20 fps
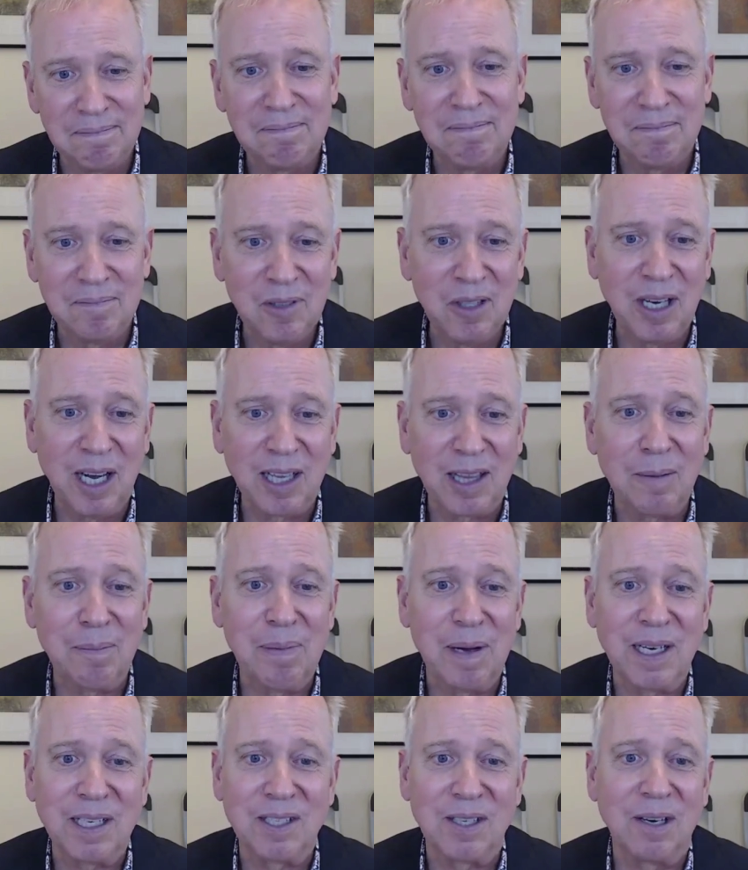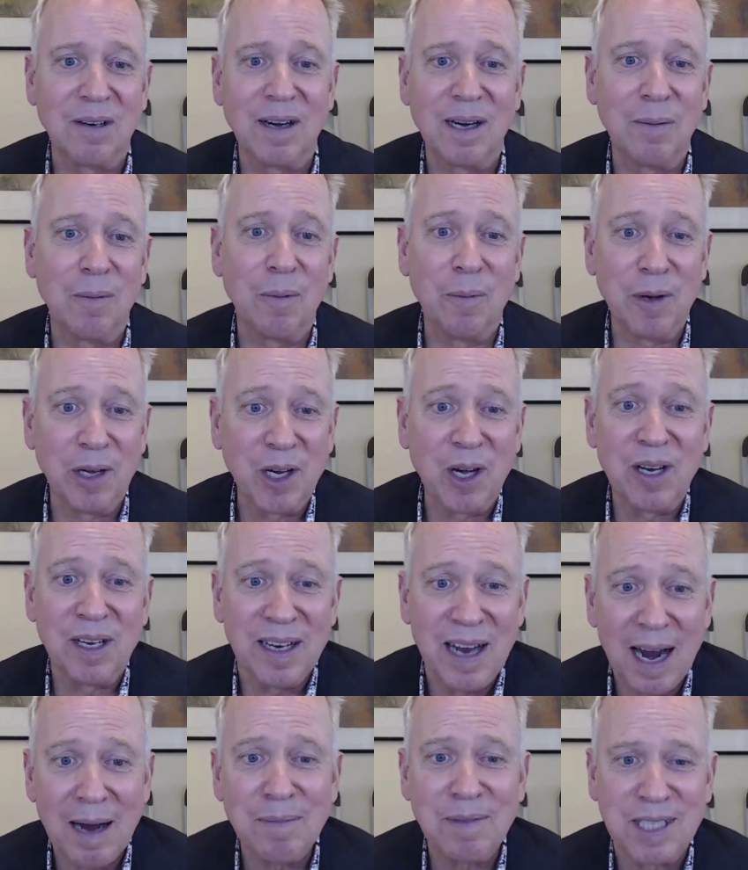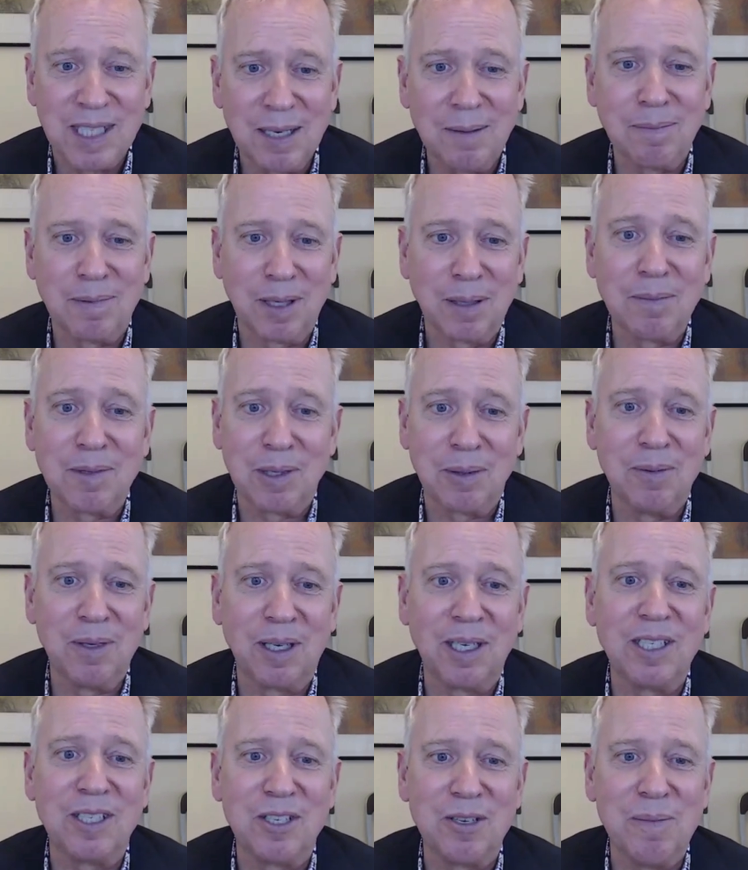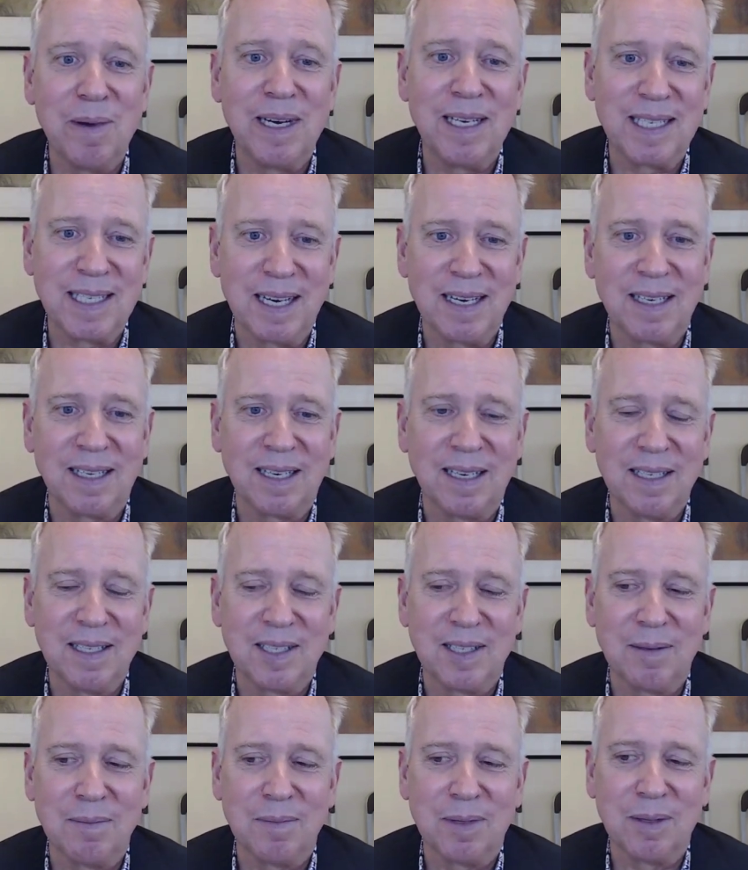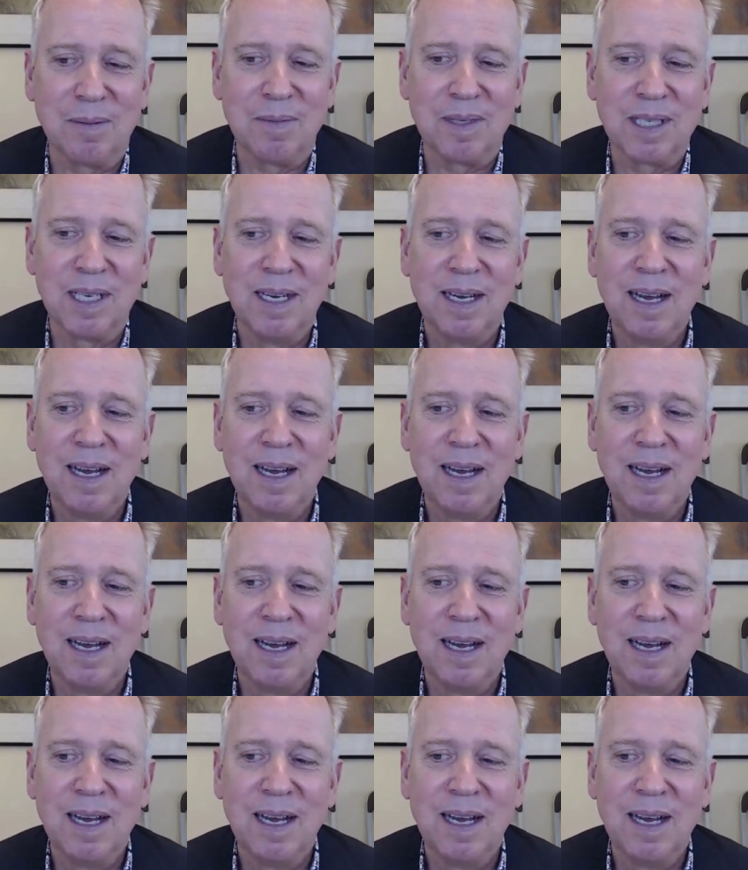You got the picture, right? What we call Lyme symptoms are really too many cytokine symptoms.